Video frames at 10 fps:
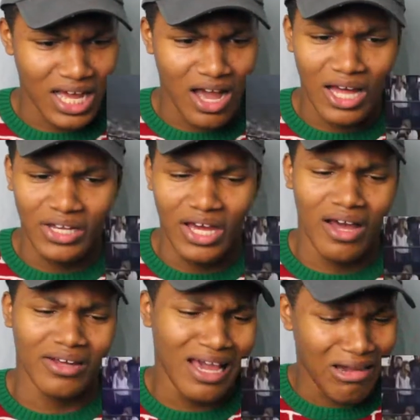Ah,
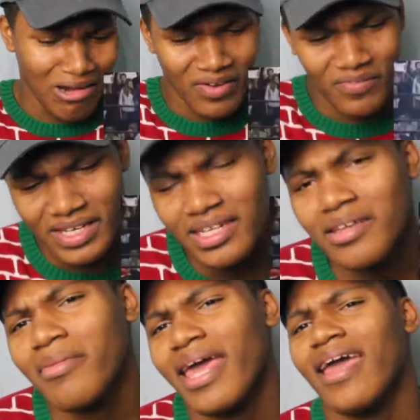nah, not
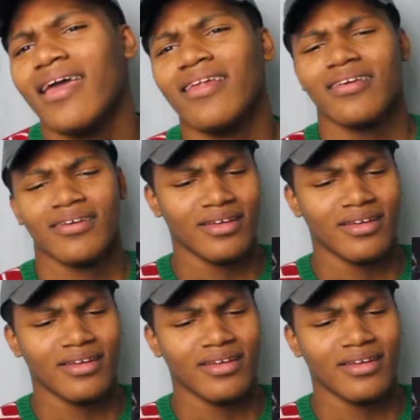RVD, man.